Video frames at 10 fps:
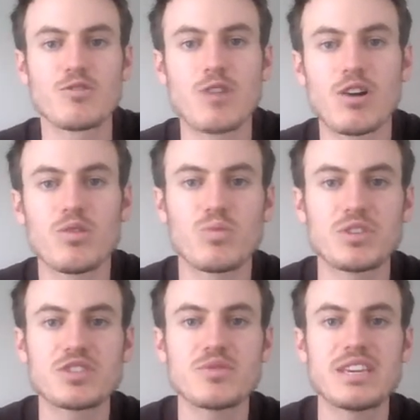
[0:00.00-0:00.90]
Well,
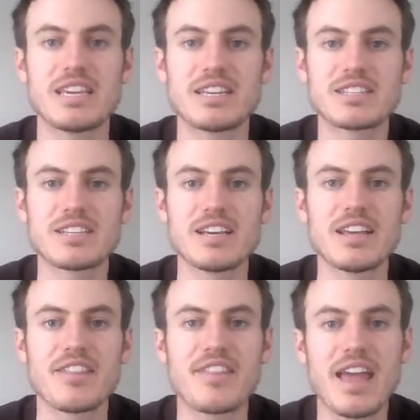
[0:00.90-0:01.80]
once you eat,
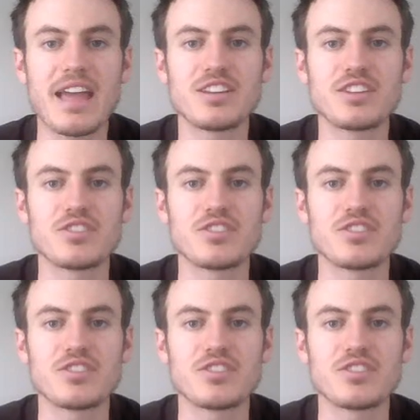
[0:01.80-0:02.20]
then